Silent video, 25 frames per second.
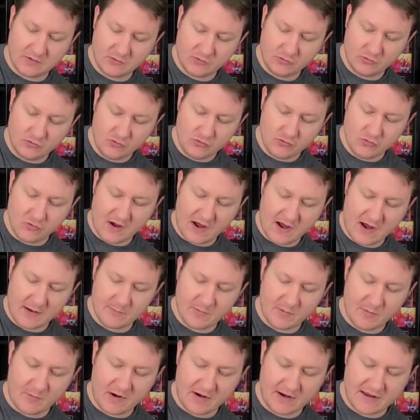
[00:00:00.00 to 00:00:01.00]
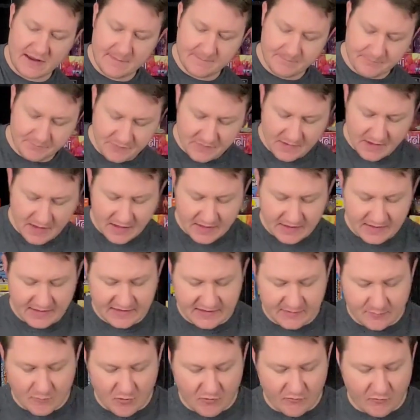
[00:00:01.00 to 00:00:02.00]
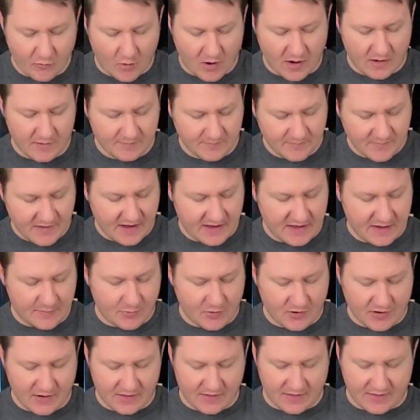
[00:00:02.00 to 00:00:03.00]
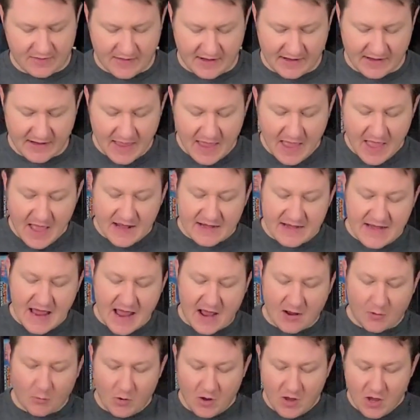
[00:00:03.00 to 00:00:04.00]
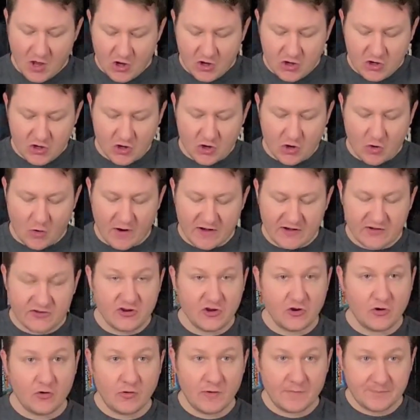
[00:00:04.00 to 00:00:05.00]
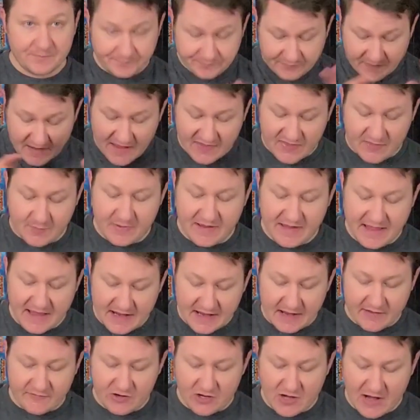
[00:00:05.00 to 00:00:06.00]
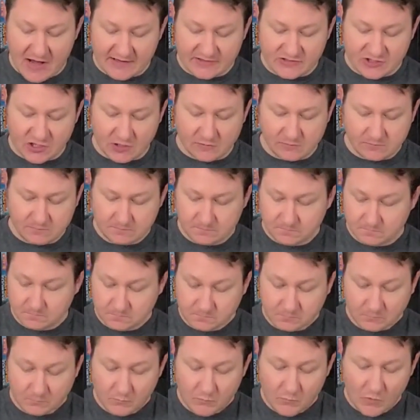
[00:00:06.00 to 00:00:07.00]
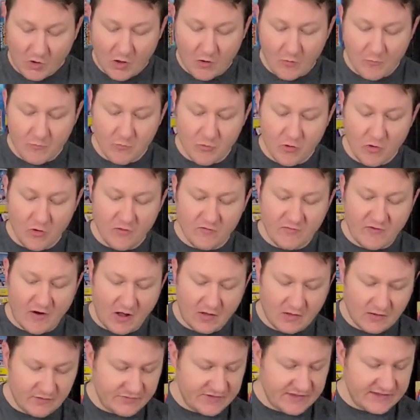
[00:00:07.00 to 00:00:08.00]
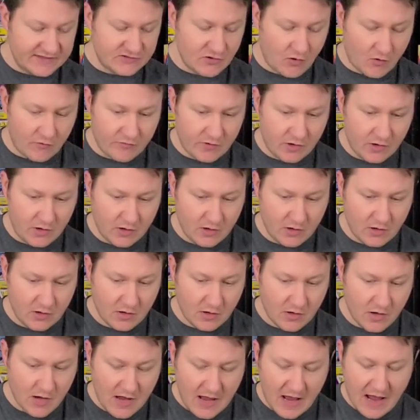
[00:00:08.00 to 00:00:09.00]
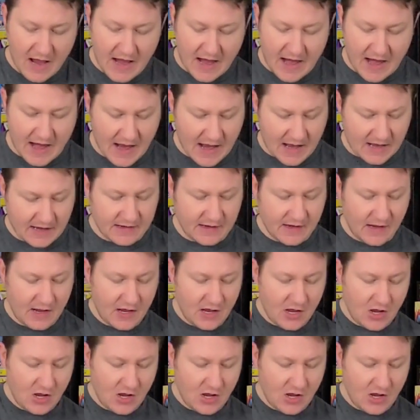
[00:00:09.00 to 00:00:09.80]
Ooh, I'm the monkey. You get to move 1, and you put it in the thing. Now, you're going to, at the beginning of your next turn, move all of these over, and